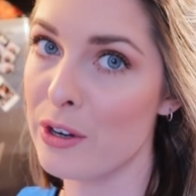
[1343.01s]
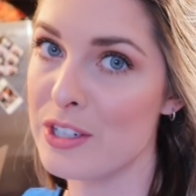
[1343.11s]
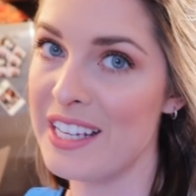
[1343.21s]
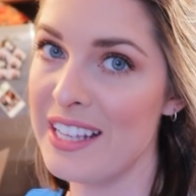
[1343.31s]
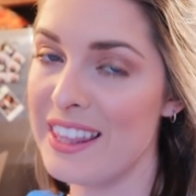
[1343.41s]

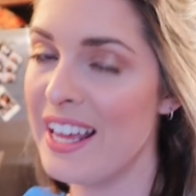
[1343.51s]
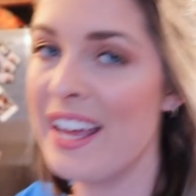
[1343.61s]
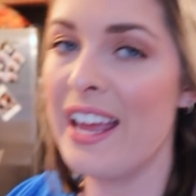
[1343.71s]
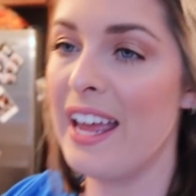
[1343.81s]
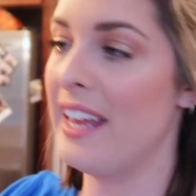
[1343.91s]
13th,
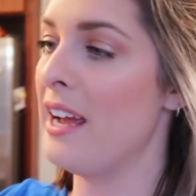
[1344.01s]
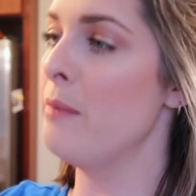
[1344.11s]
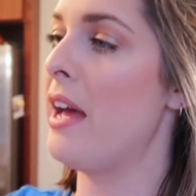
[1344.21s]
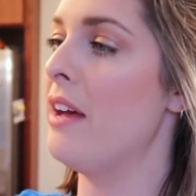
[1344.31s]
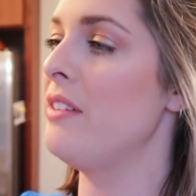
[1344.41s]
and I
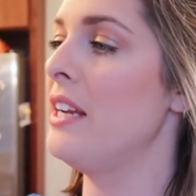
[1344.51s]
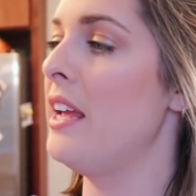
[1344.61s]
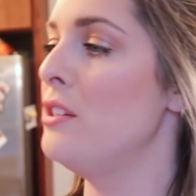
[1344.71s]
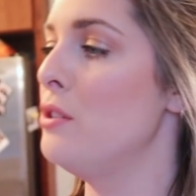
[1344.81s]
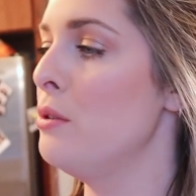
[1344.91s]
am having
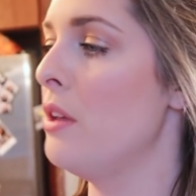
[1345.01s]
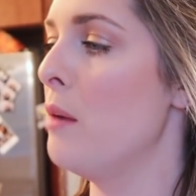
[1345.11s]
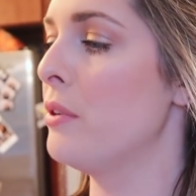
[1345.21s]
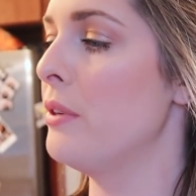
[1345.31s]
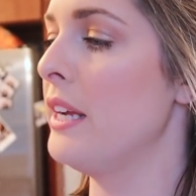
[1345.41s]
a
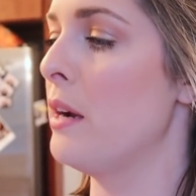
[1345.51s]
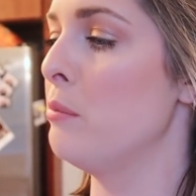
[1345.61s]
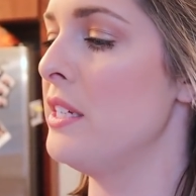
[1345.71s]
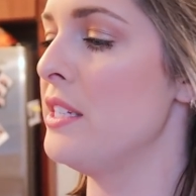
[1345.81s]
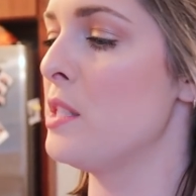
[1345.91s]
Dewclaw Brewing
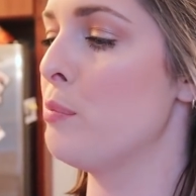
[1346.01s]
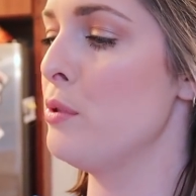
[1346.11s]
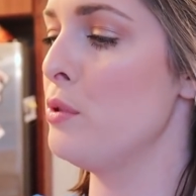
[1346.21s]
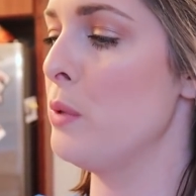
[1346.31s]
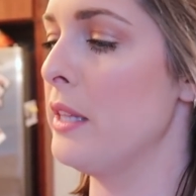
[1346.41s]
Company Spruce